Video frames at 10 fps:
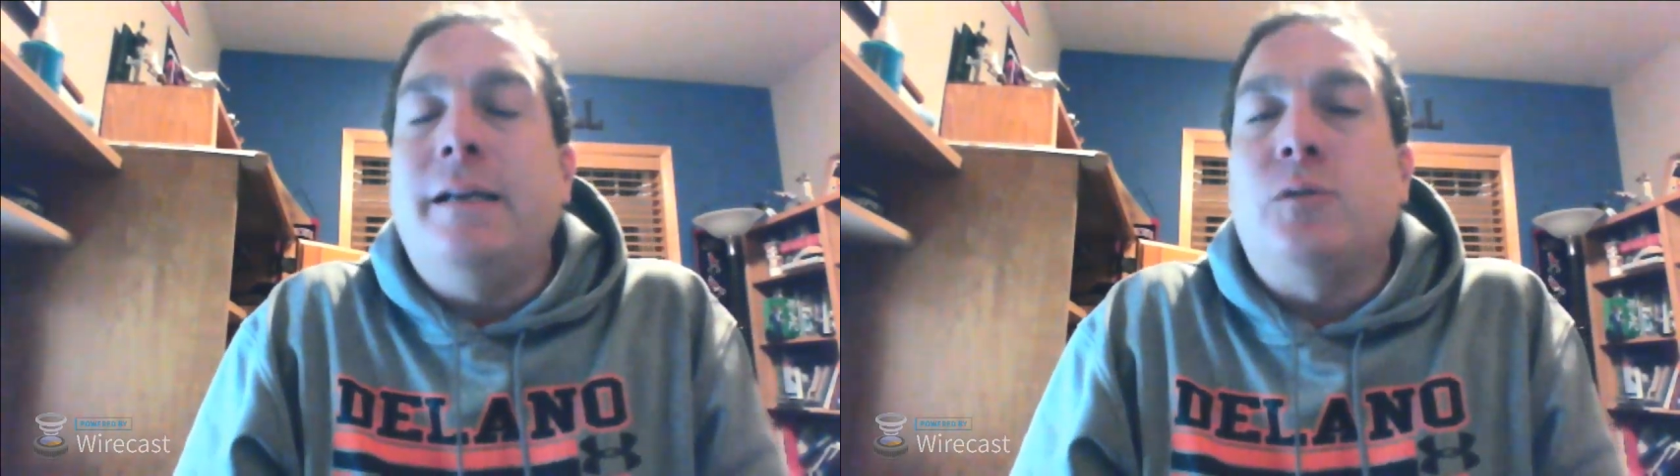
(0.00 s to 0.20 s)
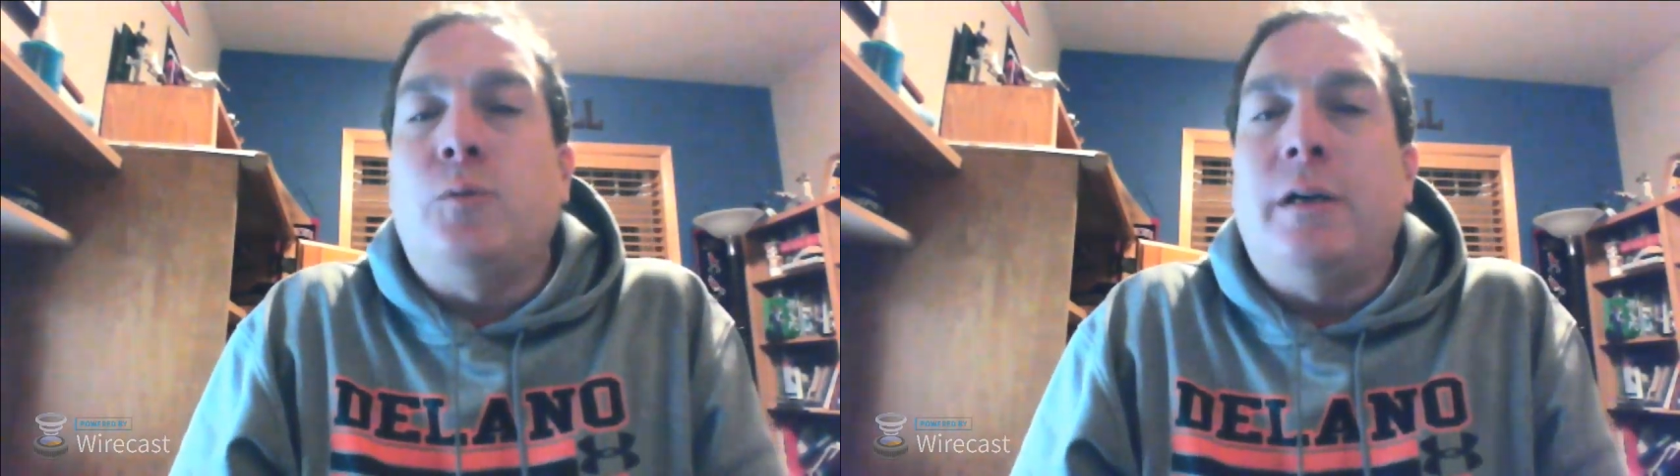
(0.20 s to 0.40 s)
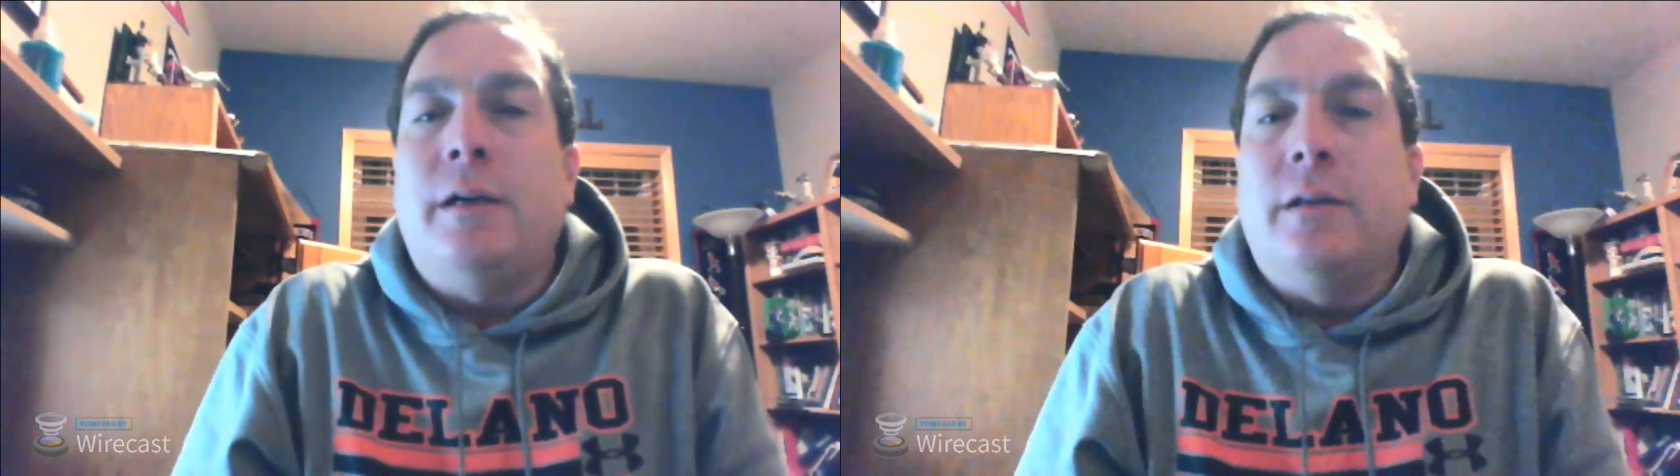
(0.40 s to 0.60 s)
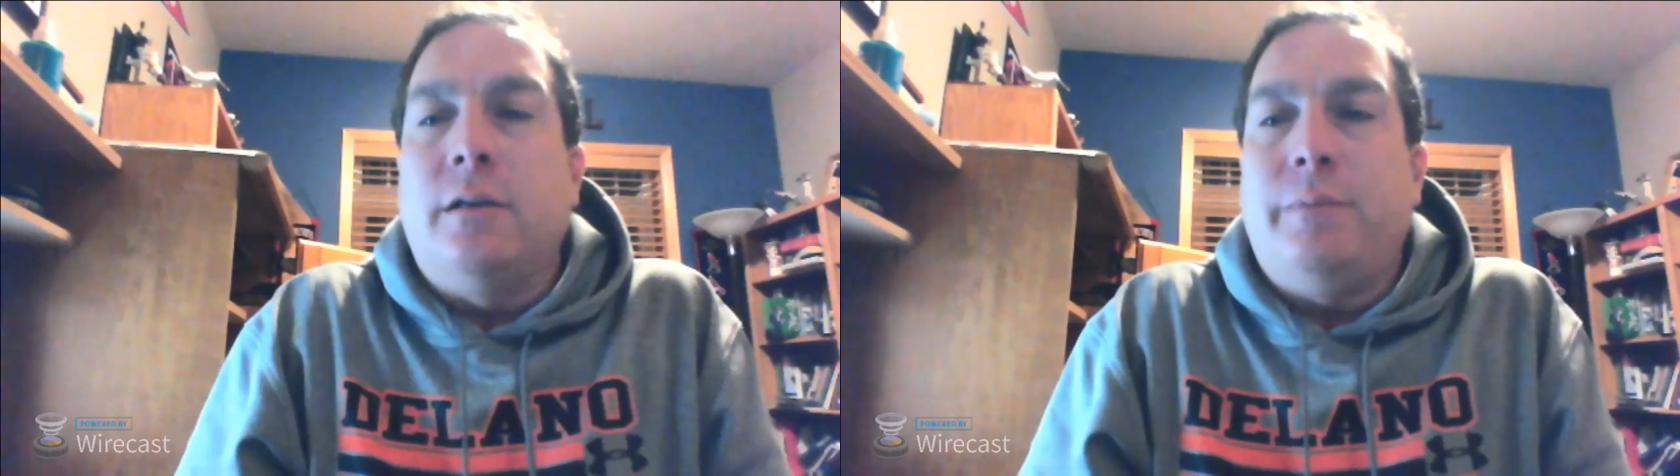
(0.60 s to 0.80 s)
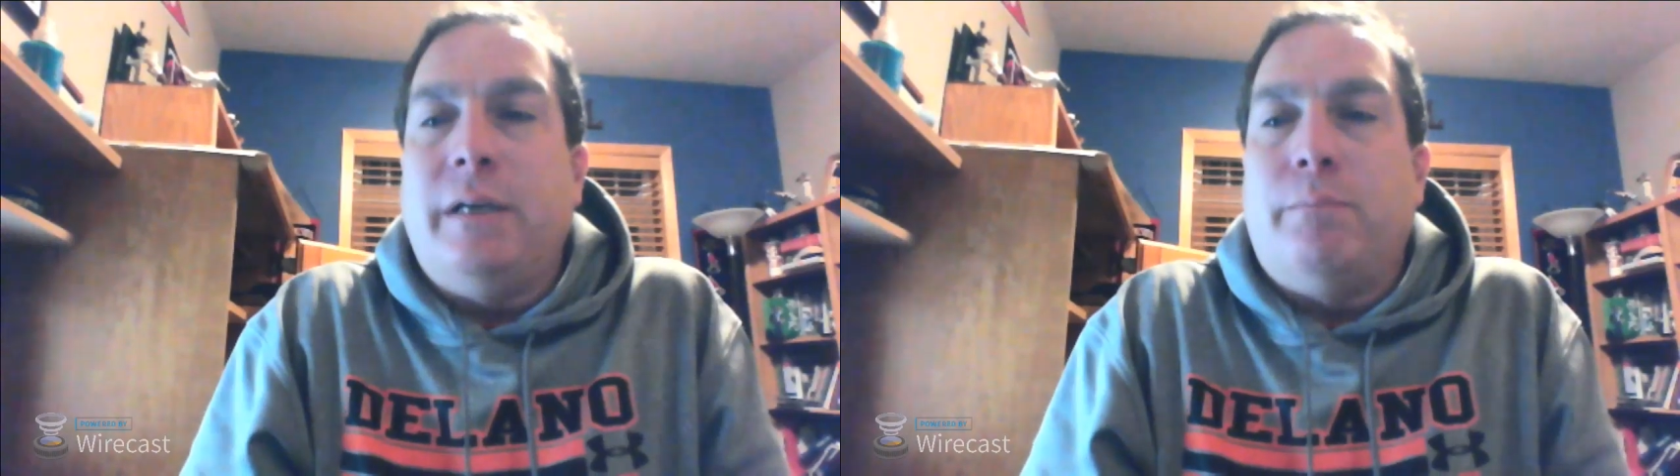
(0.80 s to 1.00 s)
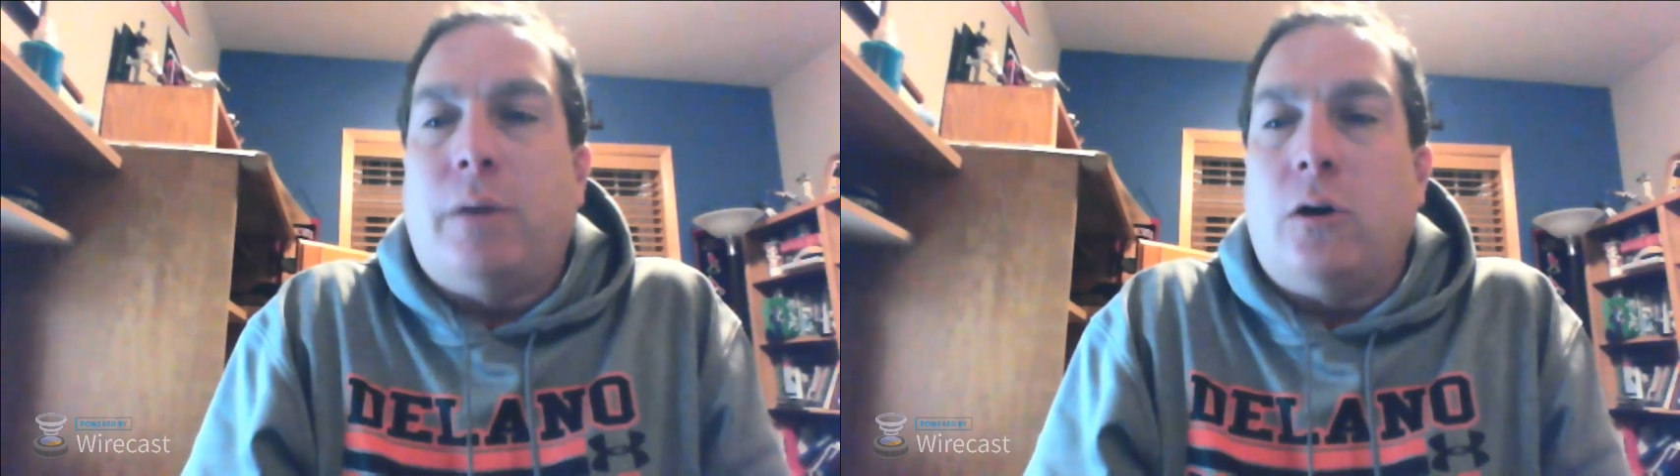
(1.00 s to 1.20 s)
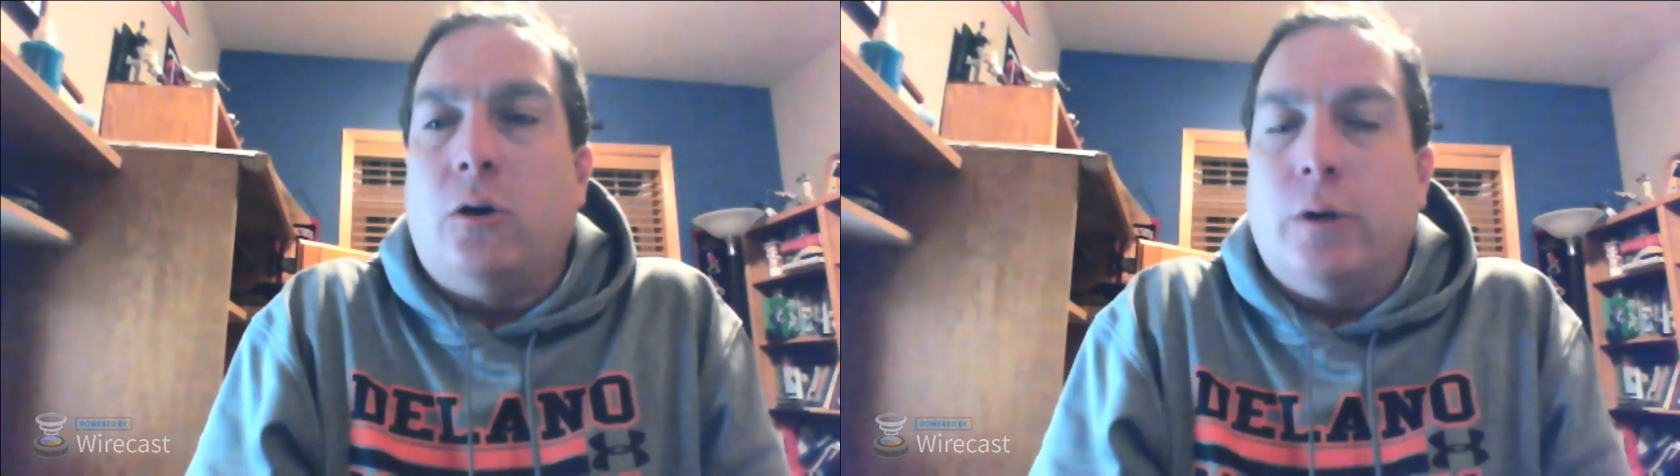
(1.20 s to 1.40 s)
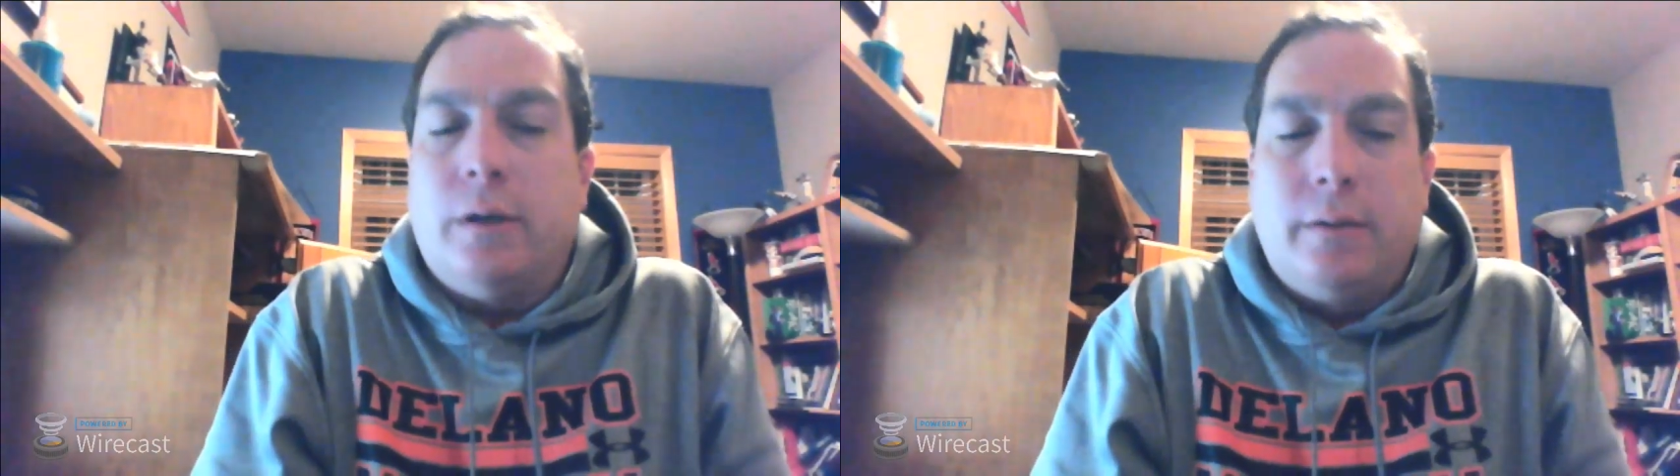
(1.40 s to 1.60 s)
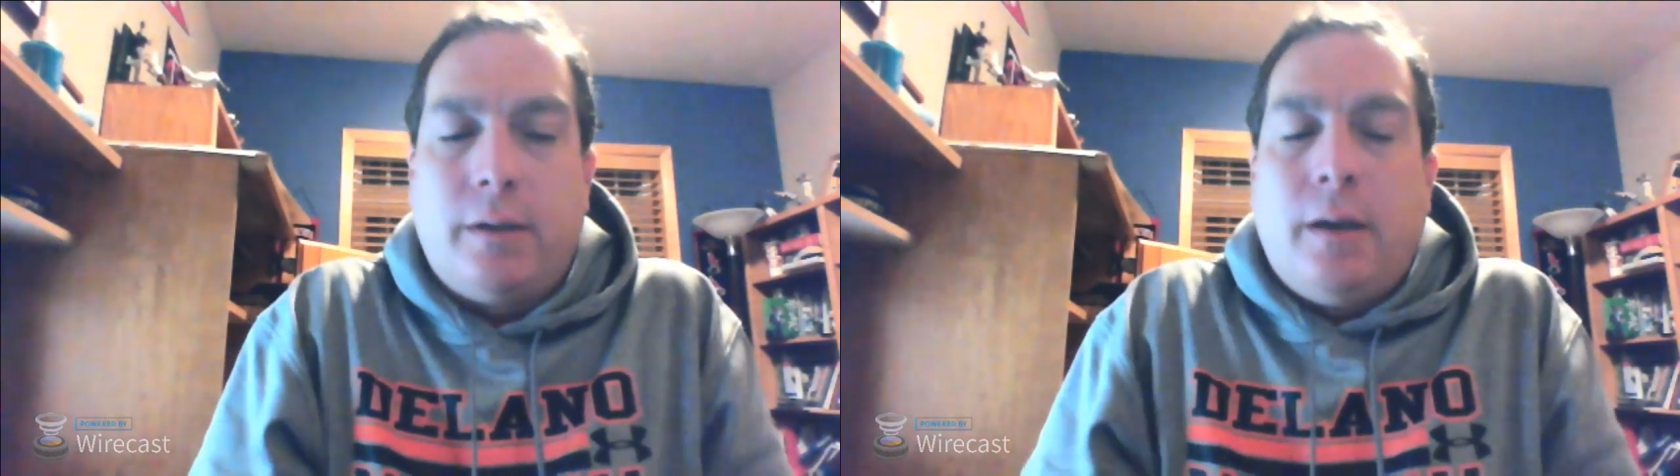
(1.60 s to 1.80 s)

against one another to be a borrower.